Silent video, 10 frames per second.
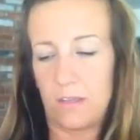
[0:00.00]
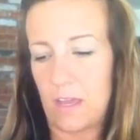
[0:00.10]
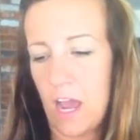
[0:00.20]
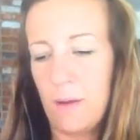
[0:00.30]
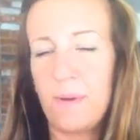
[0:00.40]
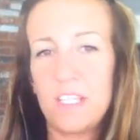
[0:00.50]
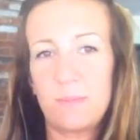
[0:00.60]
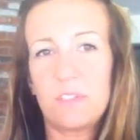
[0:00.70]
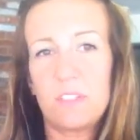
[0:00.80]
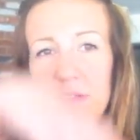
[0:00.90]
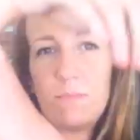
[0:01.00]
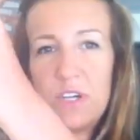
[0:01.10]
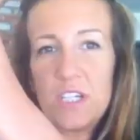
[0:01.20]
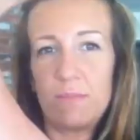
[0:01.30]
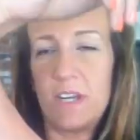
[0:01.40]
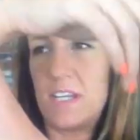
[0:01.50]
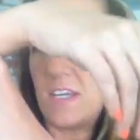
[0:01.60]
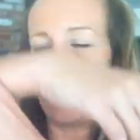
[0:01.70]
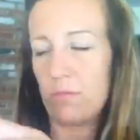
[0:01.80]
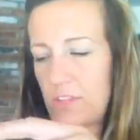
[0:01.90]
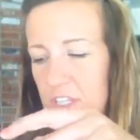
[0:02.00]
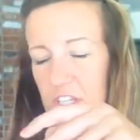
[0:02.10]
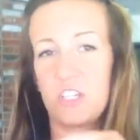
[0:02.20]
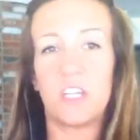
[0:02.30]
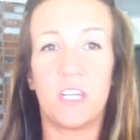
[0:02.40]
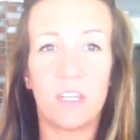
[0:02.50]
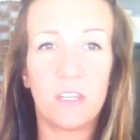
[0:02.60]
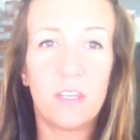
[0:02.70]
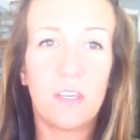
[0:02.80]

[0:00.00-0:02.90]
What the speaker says: how am I supposed to brush my teeth with this shit?